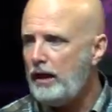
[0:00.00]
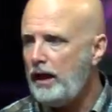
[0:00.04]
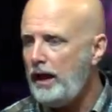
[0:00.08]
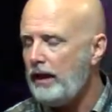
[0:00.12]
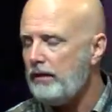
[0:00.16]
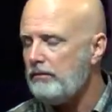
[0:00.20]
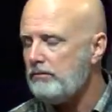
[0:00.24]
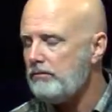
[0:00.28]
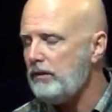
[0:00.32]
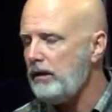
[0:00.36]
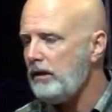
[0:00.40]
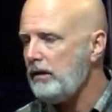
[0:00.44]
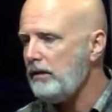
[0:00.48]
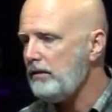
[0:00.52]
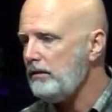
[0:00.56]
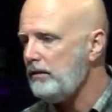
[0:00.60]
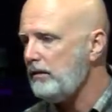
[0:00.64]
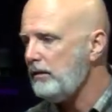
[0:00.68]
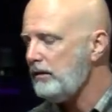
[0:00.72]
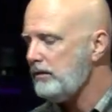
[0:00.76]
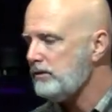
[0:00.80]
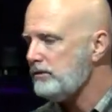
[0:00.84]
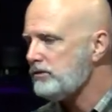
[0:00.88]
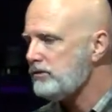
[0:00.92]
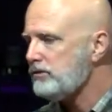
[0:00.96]
And, and,
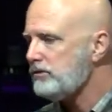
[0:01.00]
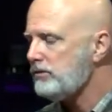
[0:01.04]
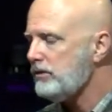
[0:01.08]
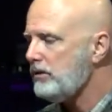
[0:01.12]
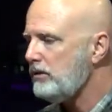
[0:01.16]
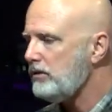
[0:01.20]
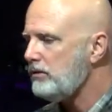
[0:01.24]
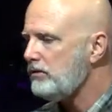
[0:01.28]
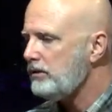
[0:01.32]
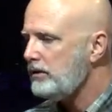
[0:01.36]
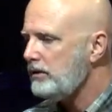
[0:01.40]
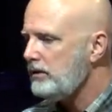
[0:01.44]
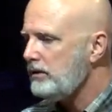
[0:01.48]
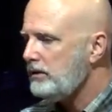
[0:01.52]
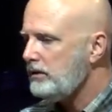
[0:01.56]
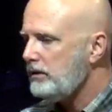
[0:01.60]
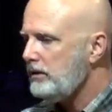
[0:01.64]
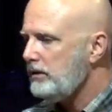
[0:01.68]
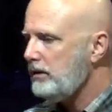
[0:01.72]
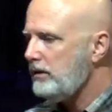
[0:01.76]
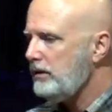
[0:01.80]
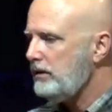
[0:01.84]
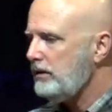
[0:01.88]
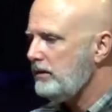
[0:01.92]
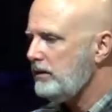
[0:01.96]
and so
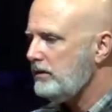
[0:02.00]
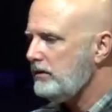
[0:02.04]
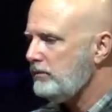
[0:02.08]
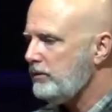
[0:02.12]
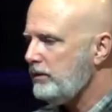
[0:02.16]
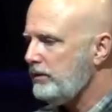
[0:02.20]
uh,